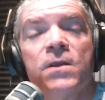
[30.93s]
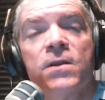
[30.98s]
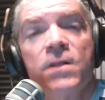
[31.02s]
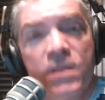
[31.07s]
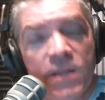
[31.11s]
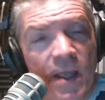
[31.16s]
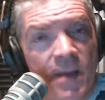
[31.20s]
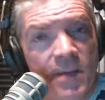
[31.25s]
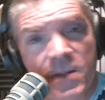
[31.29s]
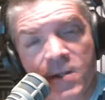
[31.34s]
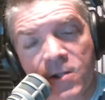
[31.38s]

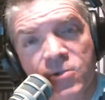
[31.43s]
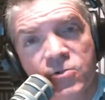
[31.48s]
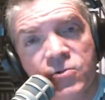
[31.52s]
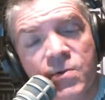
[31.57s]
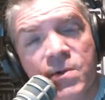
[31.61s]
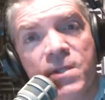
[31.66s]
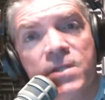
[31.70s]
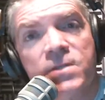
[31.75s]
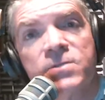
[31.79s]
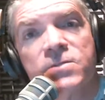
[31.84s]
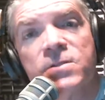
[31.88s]
climbing a
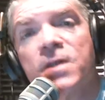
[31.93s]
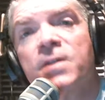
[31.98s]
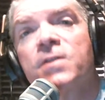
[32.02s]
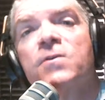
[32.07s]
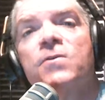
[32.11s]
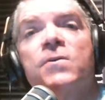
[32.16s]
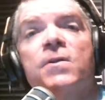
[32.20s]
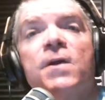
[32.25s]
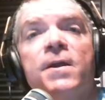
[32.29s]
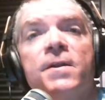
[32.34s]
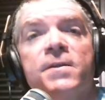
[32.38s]
tree is not a
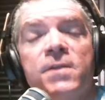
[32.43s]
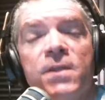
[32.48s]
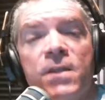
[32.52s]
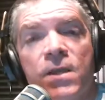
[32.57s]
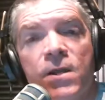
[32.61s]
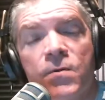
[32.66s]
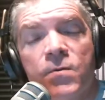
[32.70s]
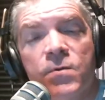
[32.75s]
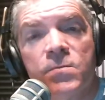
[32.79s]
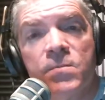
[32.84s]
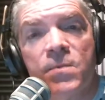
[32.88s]
good
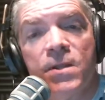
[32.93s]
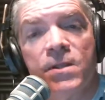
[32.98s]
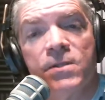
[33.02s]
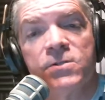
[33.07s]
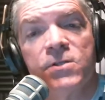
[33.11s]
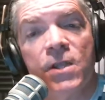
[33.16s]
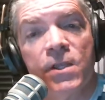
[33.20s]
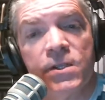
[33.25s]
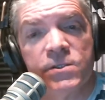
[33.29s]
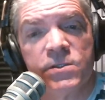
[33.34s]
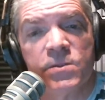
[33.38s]
idea when being
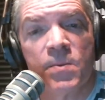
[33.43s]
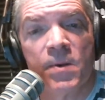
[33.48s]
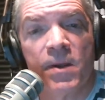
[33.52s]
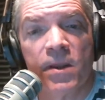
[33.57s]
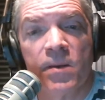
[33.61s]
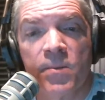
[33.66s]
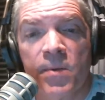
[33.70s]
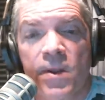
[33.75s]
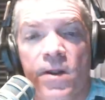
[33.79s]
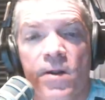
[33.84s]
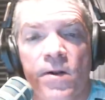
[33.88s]
chased by
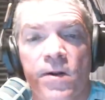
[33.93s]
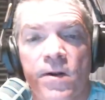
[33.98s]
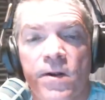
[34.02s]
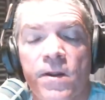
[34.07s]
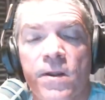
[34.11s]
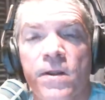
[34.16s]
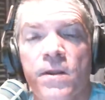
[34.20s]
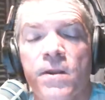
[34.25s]
a bear.